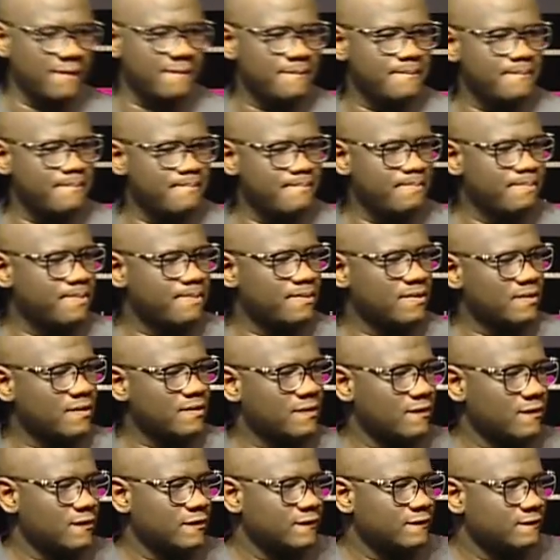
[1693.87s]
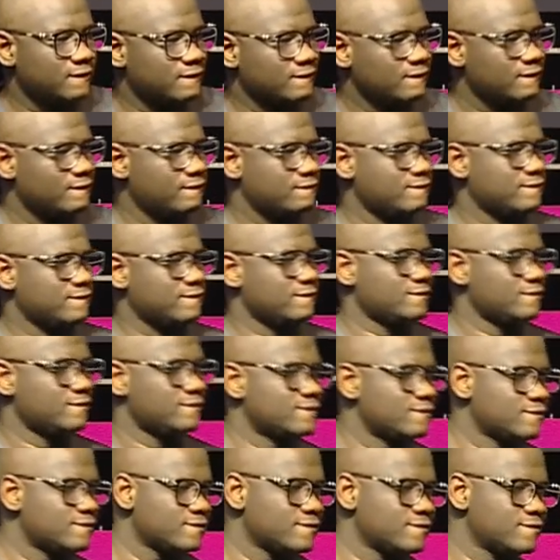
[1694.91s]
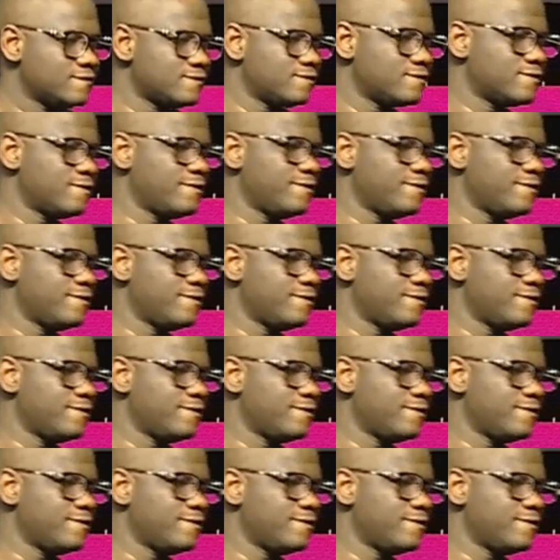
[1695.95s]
No one is speaking in this clip.